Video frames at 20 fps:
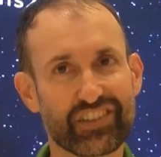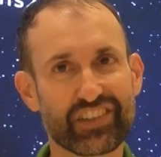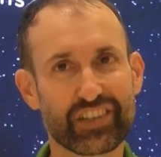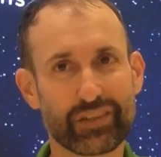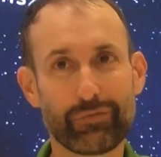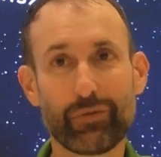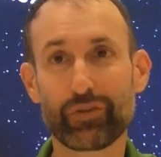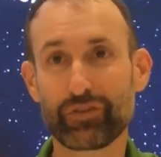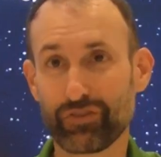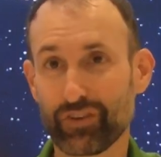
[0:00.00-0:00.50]

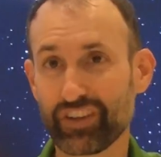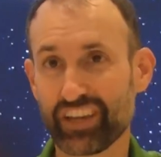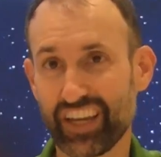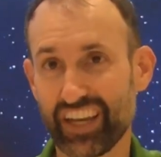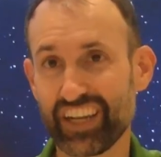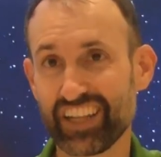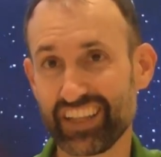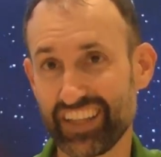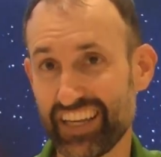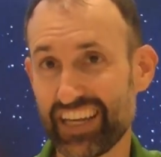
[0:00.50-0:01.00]
it's the most
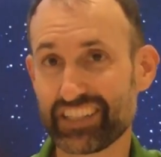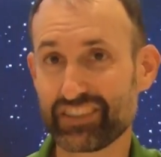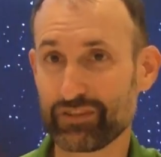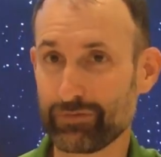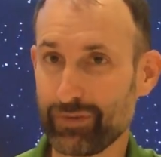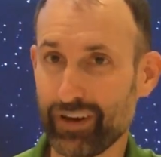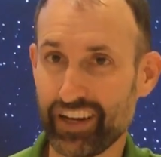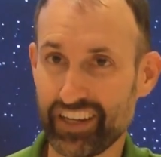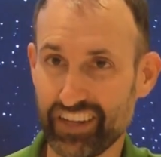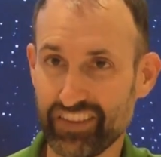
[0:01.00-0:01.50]
volcanically
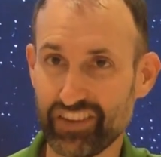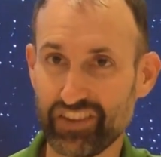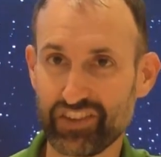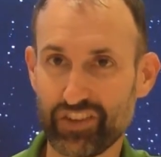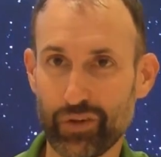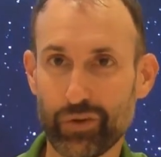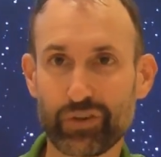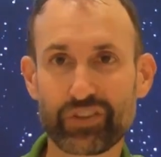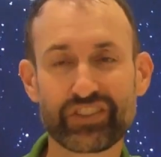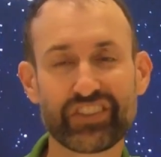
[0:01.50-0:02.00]
active body in the
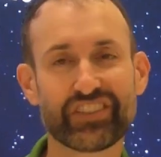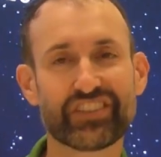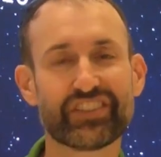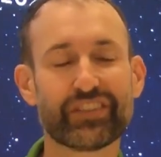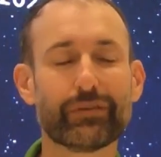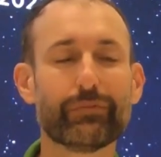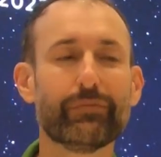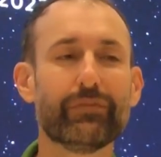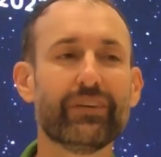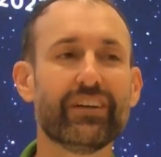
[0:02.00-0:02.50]
solar
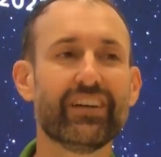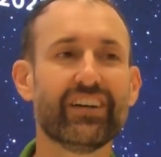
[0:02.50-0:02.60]
system.